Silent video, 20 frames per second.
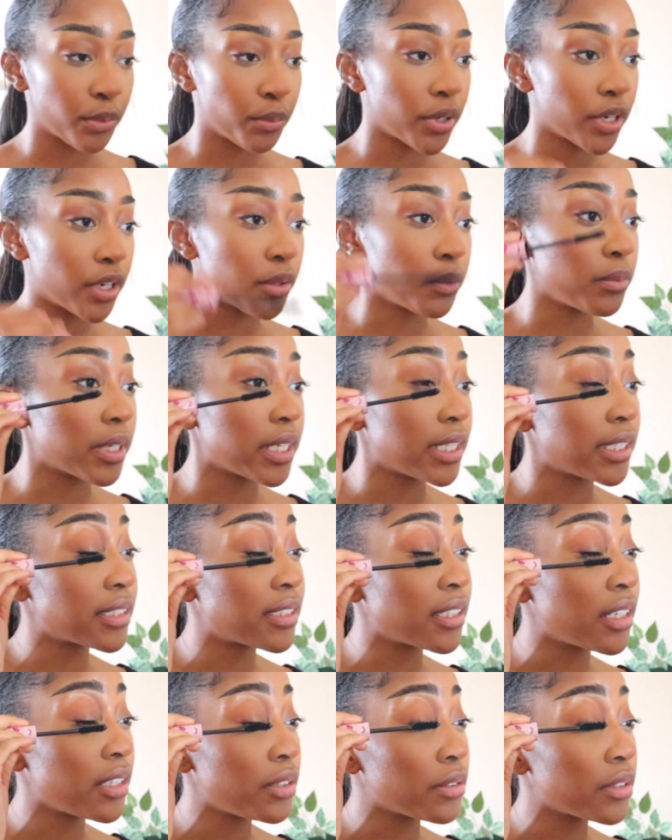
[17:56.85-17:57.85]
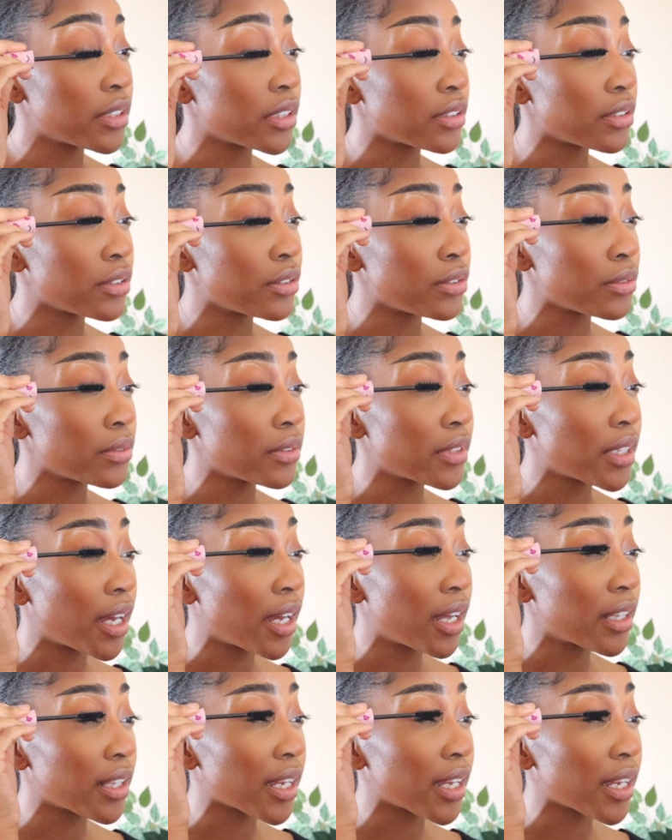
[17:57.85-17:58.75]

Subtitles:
what are ways that you can do that,